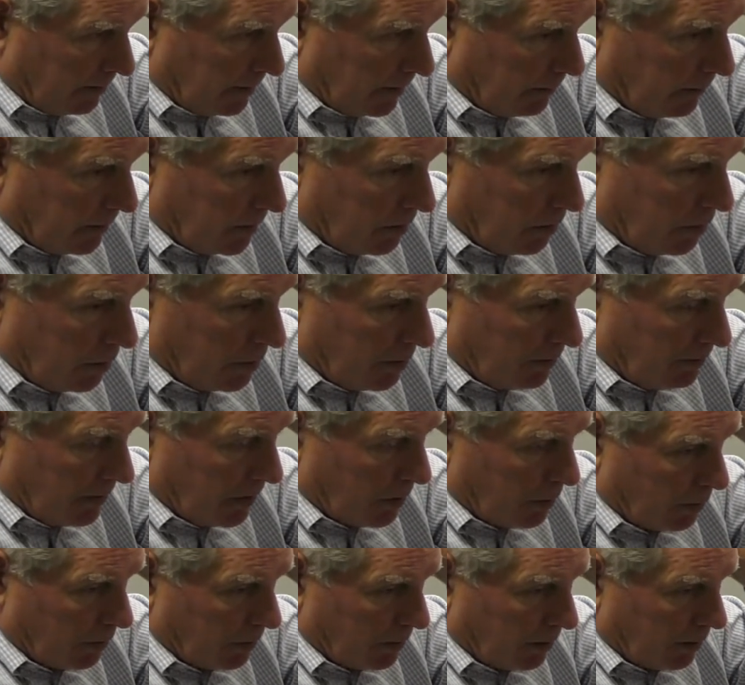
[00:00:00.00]
that we use to
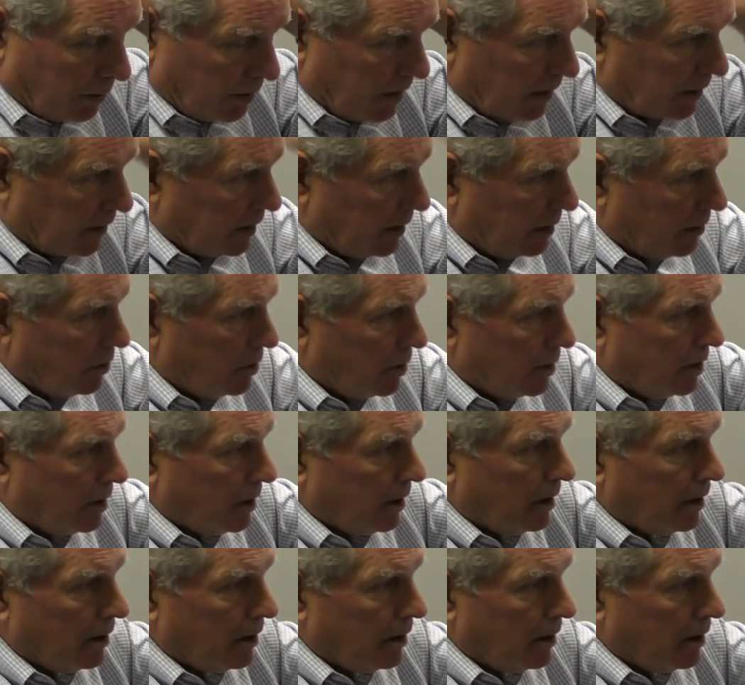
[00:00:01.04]
measure the thickness